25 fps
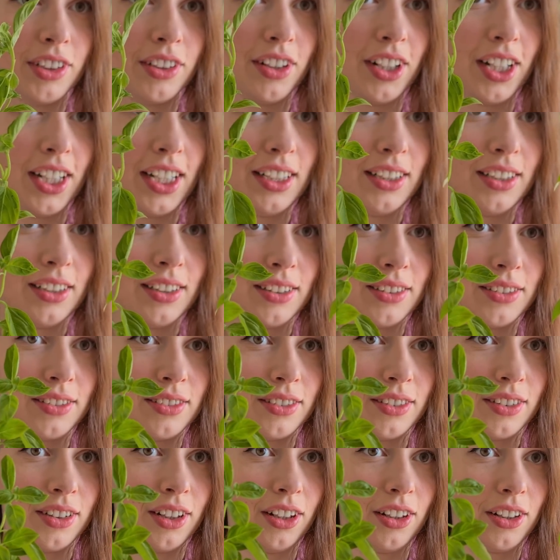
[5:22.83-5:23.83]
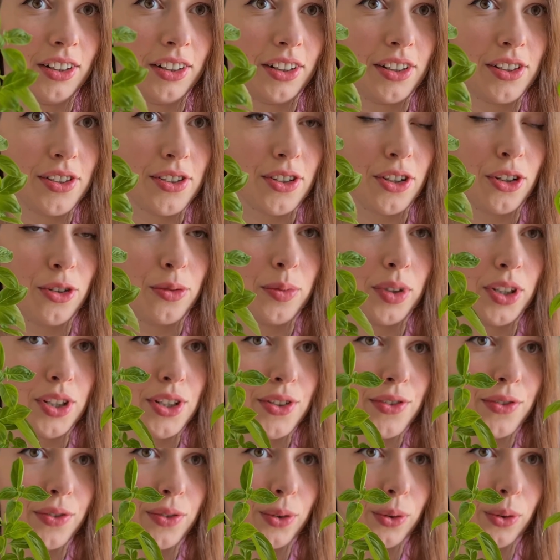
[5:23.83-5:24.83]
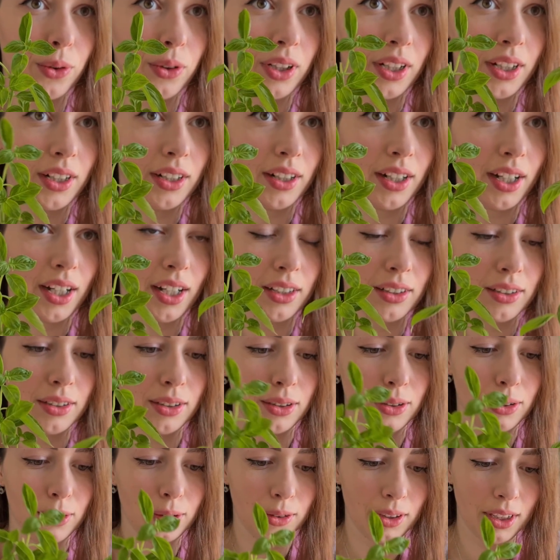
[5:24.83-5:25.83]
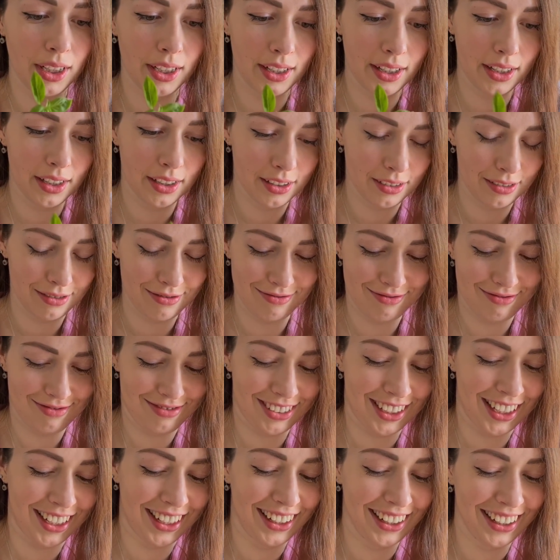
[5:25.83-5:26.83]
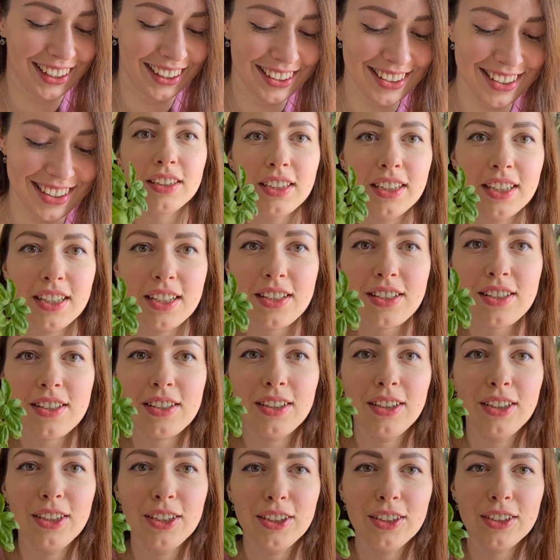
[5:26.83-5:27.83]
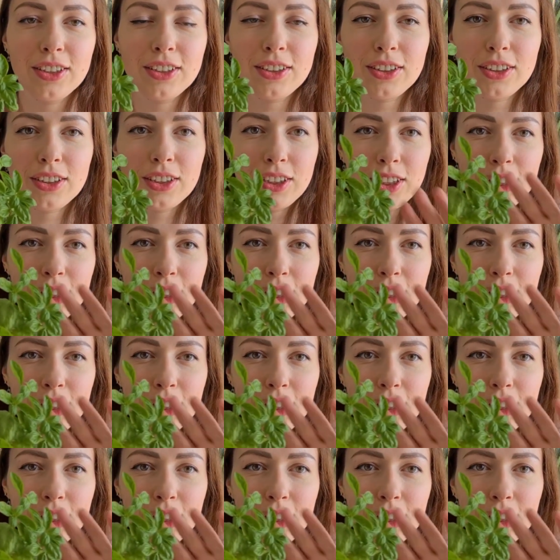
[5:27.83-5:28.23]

right? Already so much fuller and cooler. This looks